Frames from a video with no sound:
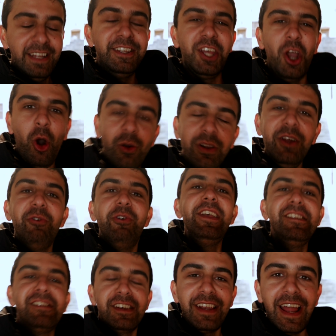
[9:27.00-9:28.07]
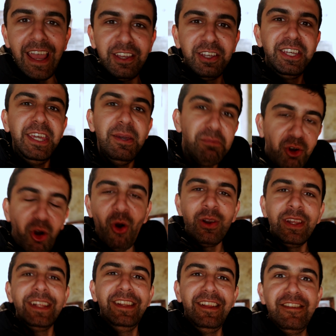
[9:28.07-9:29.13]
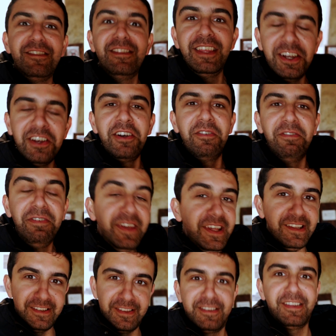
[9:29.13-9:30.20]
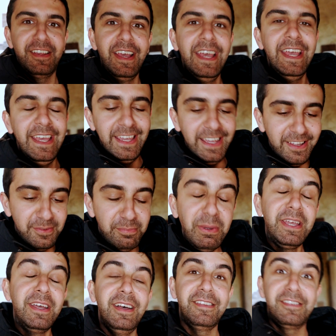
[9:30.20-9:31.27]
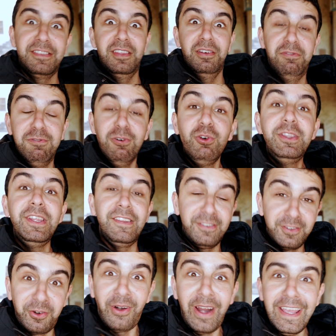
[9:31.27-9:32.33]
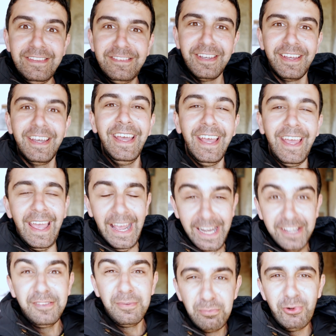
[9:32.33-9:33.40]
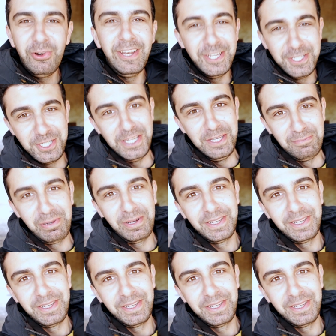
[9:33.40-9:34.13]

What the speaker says: The only reason I keep calling these dinner feasts is because the food is great and it's pretty cheap.